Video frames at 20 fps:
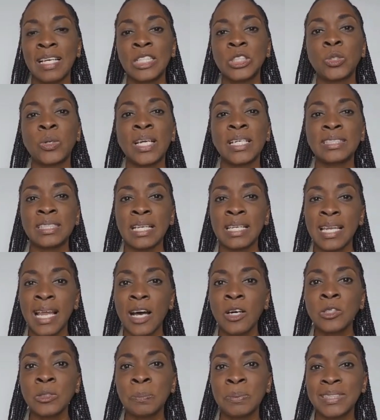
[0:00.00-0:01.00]
So it
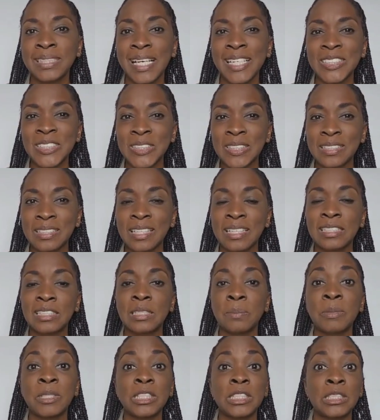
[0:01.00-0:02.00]
allows potential
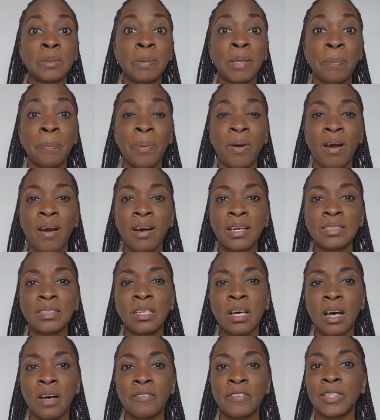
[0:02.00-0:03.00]
customers to be part
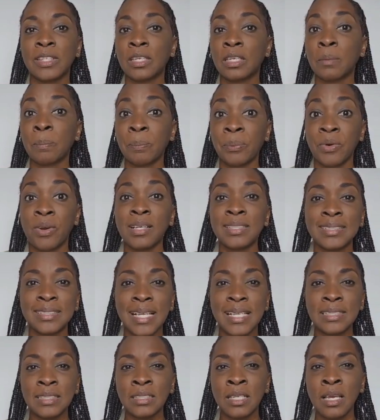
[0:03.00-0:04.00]
of the
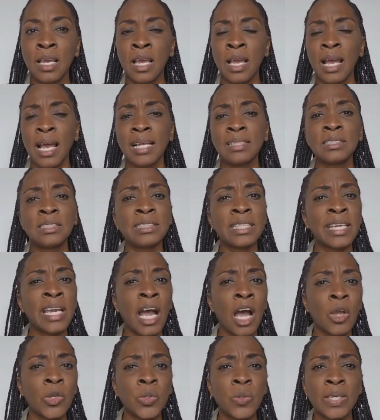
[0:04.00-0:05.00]
process and see
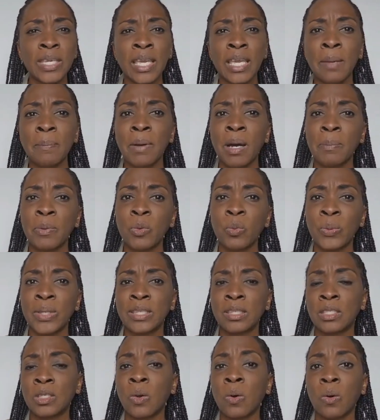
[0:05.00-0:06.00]
how you came up
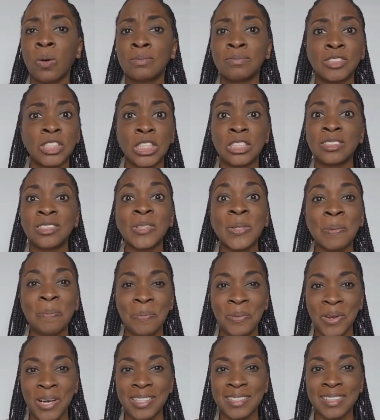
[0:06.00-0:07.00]
with your digital
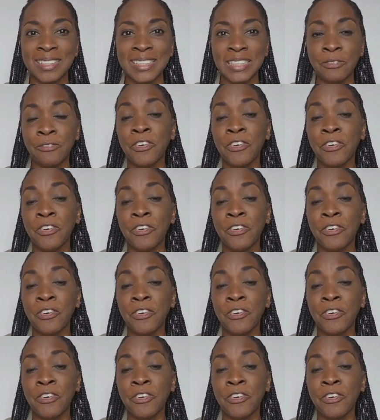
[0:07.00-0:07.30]
products.